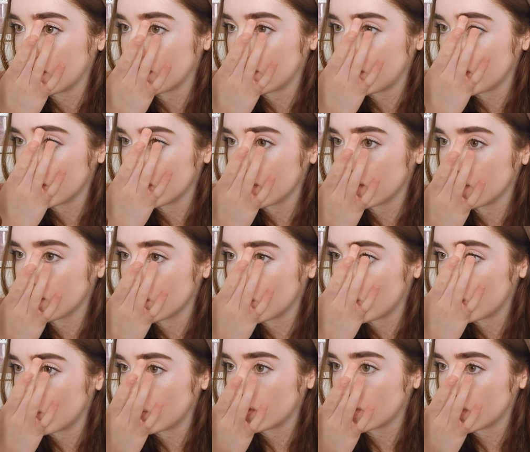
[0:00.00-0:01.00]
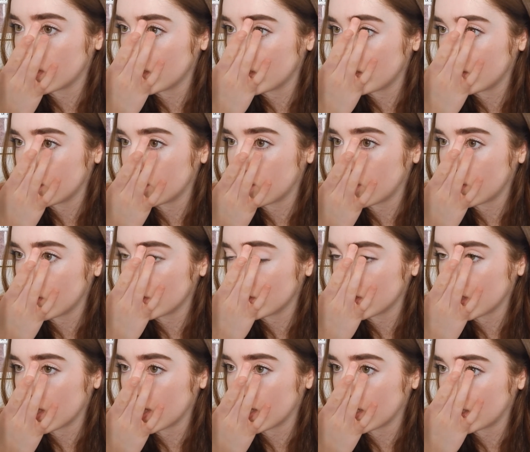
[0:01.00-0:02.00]
Just so that there's no harsh
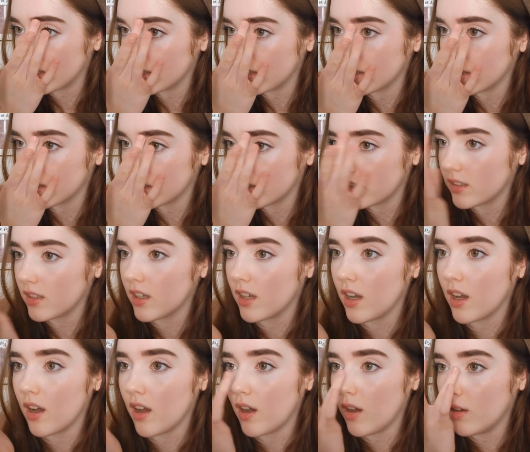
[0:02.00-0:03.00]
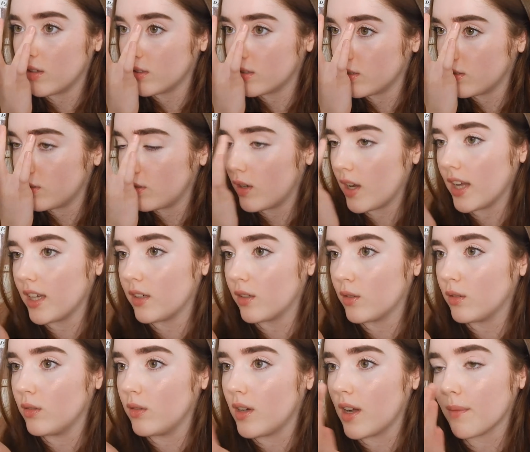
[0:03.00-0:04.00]
lines. Also, I
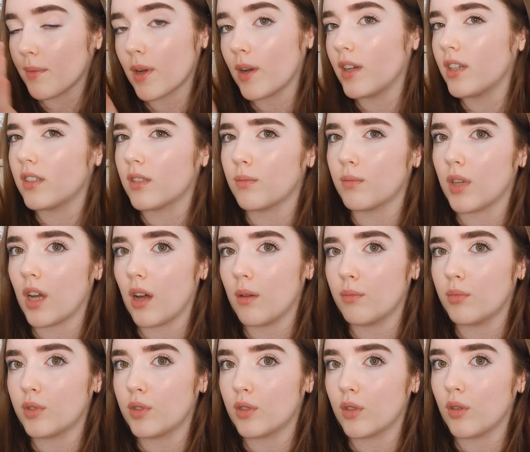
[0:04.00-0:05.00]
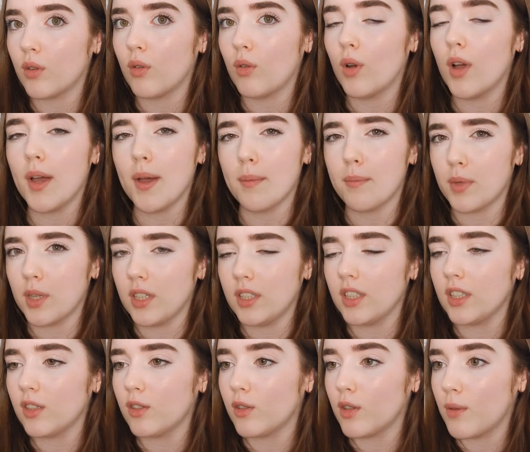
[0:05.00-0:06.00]
know I'm quite zoomed up, so please
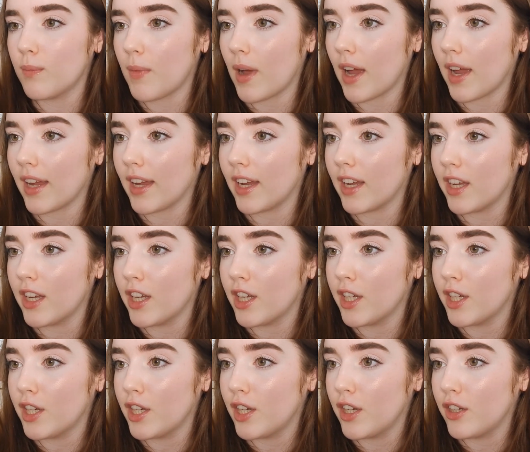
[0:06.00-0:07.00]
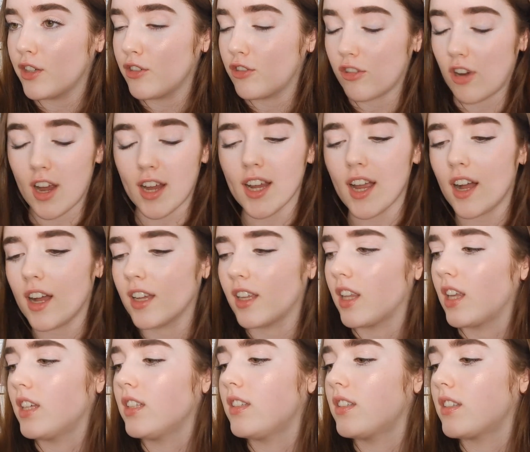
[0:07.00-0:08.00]
ignore my dry
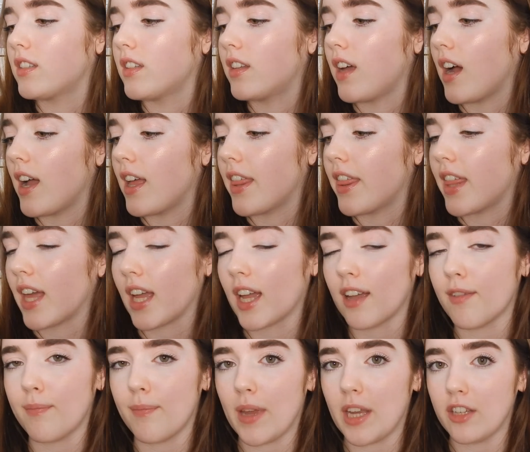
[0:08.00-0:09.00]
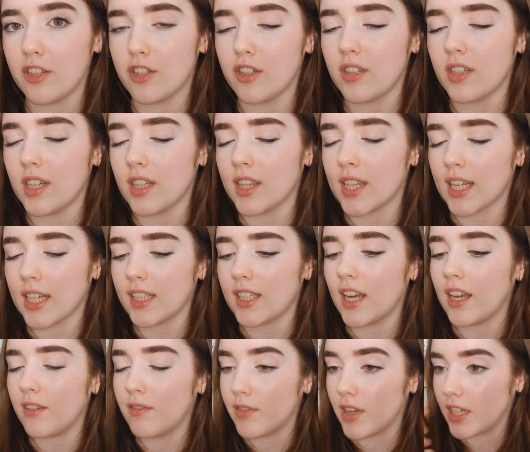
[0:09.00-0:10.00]
eyelids that I think I've mentioned in like
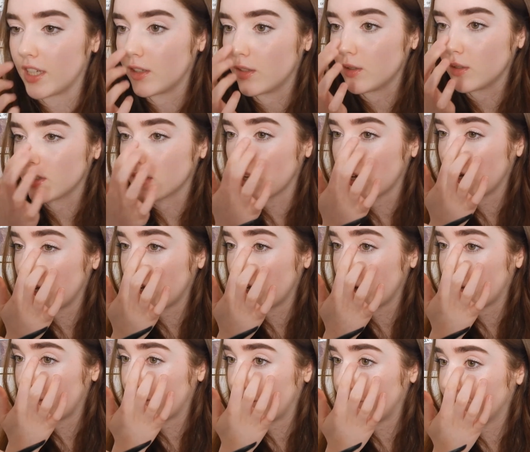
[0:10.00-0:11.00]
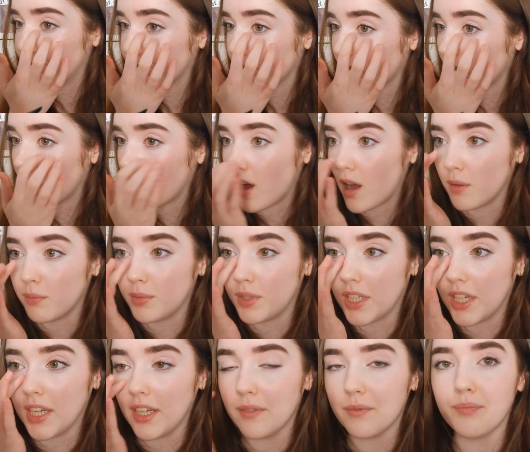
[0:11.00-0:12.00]
10 videos.
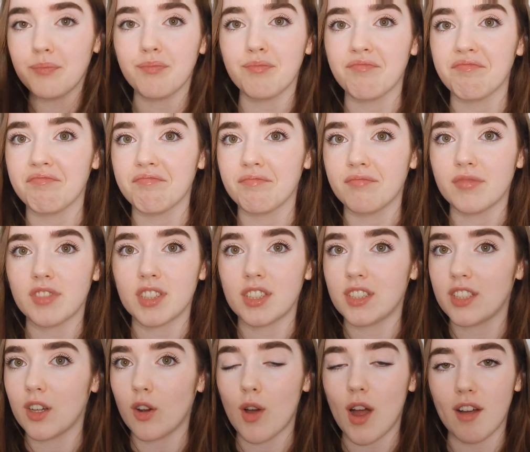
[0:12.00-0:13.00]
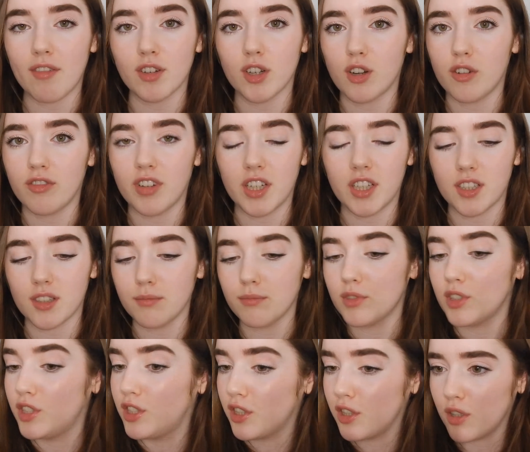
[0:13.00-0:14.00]
Update, still haven't got rid of
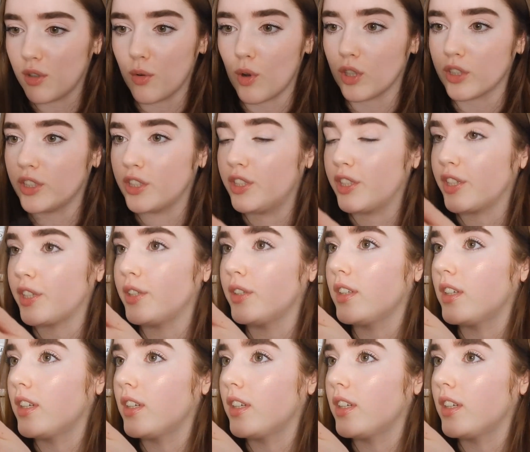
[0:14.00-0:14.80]
them, don't know what to do.